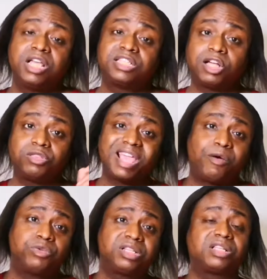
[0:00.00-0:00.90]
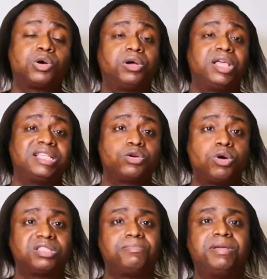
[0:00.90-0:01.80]
So that one is
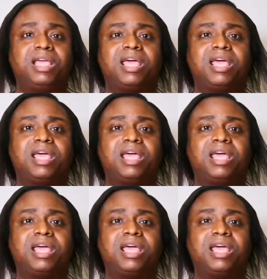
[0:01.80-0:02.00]
going to be